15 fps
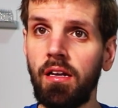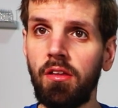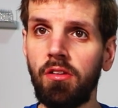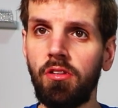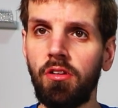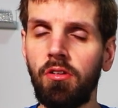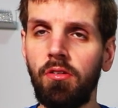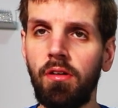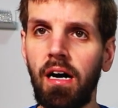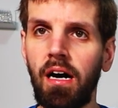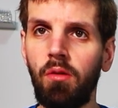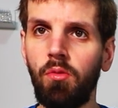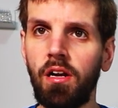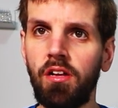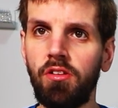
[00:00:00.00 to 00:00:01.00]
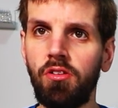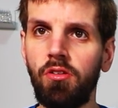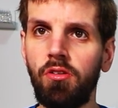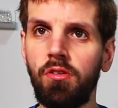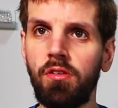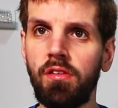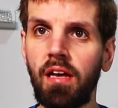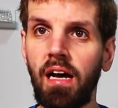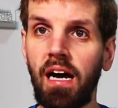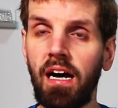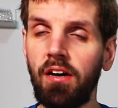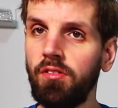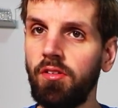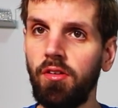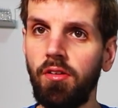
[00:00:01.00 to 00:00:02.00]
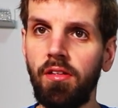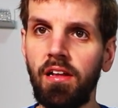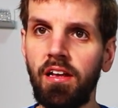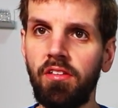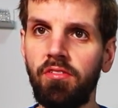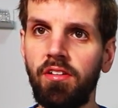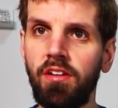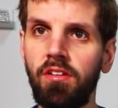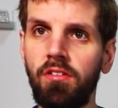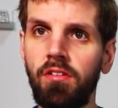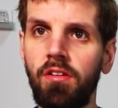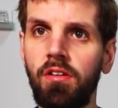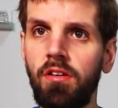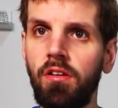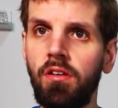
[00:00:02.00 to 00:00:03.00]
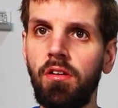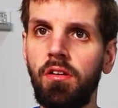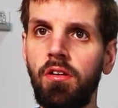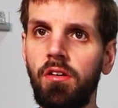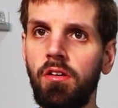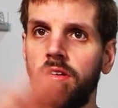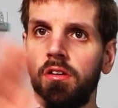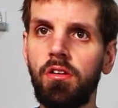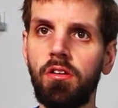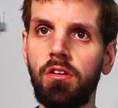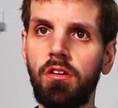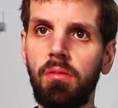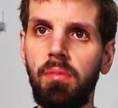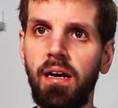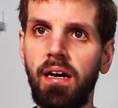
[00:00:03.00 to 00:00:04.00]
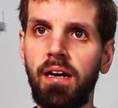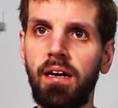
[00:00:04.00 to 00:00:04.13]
So what I'll do is I'll see you in the next video. Goodbye.